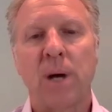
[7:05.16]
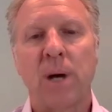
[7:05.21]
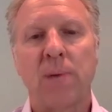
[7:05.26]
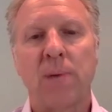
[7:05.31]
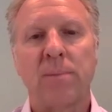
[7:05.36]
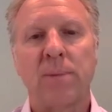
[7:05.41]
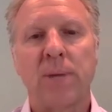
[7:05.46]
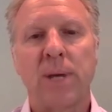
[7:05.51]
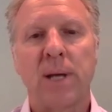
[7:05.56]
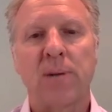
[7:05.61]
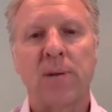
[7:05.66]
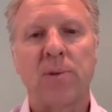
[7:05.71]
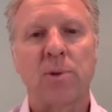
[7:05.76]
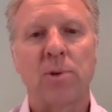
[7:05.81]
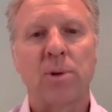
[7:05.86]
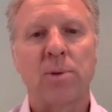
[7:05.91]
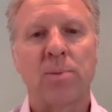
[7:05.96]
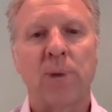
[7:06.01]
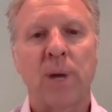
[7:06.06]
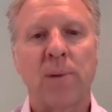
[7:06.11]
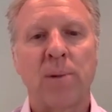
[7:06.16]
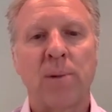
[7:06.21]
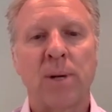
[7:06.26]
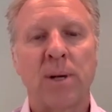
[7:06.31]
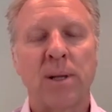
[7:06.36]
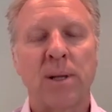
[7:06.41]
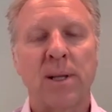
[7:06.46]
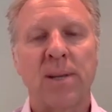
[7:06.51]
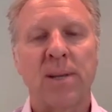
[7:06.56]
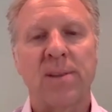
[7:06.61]
um, headquartered
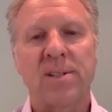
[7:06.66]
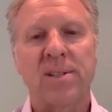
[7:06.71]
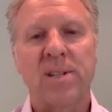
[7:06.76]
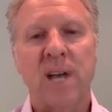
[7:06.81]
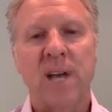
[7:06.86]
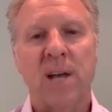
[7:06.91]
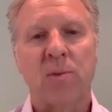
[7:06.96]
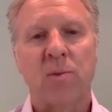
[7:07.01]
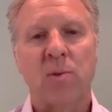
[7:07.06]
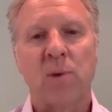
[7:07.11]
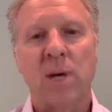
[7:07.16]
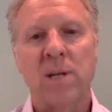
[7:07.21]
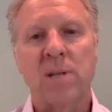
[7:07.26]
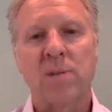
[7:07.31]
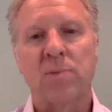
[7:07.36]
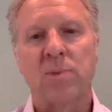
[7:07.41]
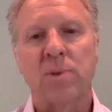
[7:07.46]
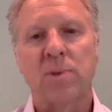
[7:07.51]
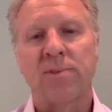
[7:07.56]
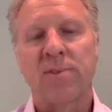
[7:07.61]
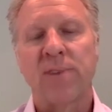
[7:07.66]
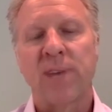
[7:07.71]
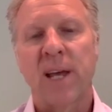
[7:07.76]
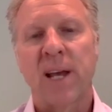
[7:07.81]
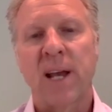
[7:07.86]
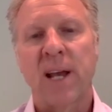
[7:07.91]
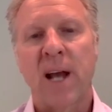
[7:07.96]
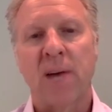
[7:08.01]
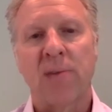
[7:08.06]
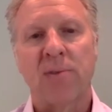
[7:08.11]
primarily in the Southwest, will
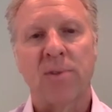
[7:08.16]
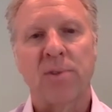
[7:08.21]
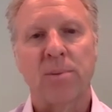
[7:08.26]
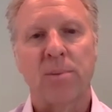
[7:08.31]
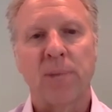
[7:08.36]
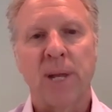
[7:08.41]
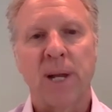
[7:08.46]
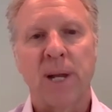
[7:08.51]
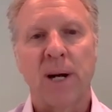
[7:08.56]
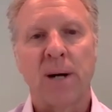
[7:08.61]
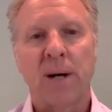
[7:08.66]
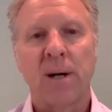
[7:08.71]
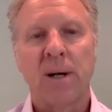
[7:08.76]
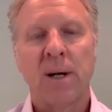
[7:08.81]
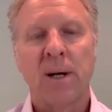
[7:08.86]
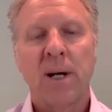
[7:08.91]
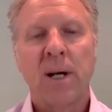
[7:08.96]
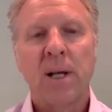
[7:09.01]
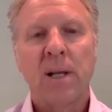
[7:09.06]
fan out from there.